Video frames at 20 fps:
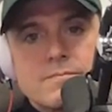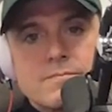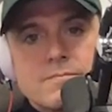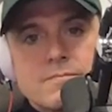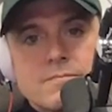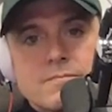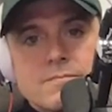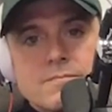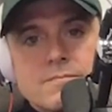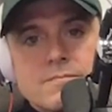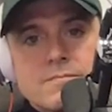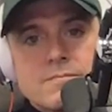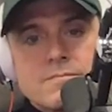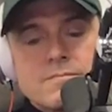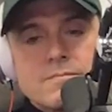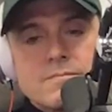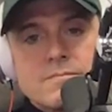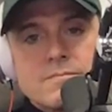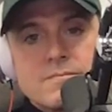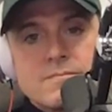
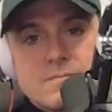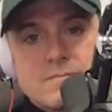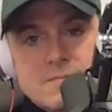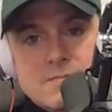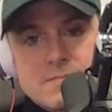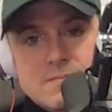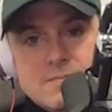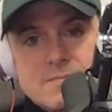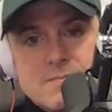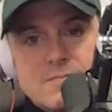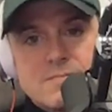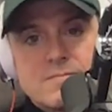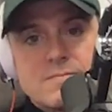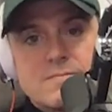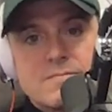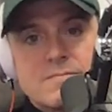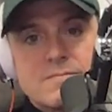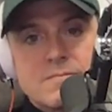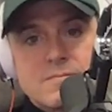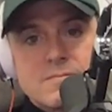
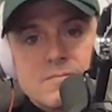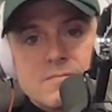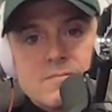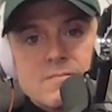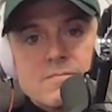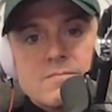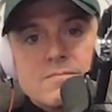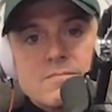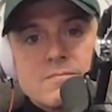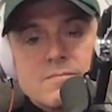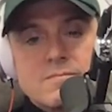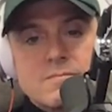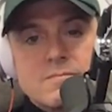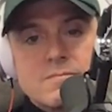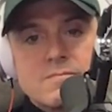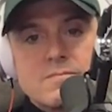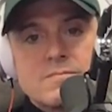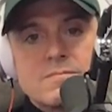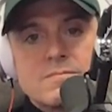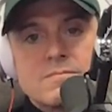
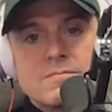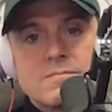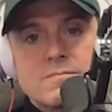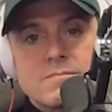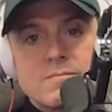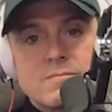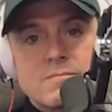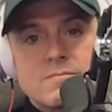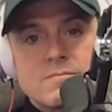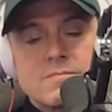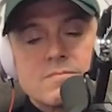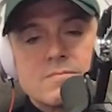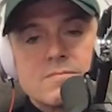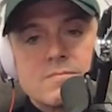No words are spoken by the person on screen.